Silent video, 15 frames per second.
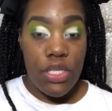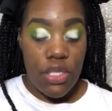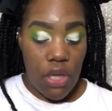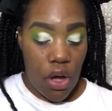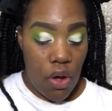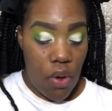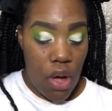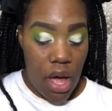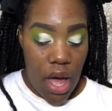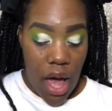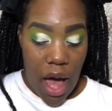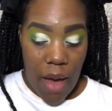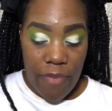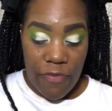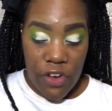So
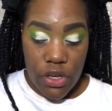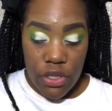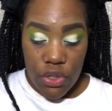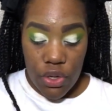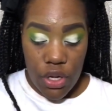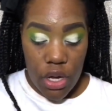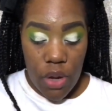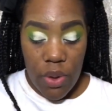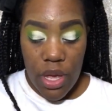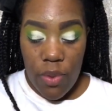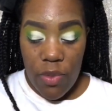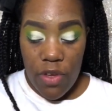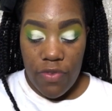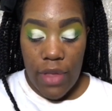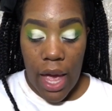I'm first going to go in
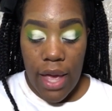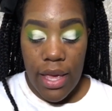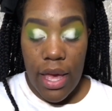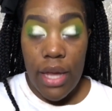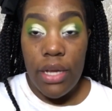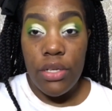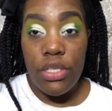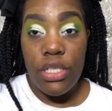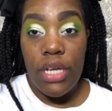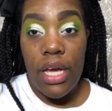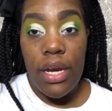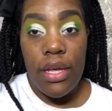with that yellow shade,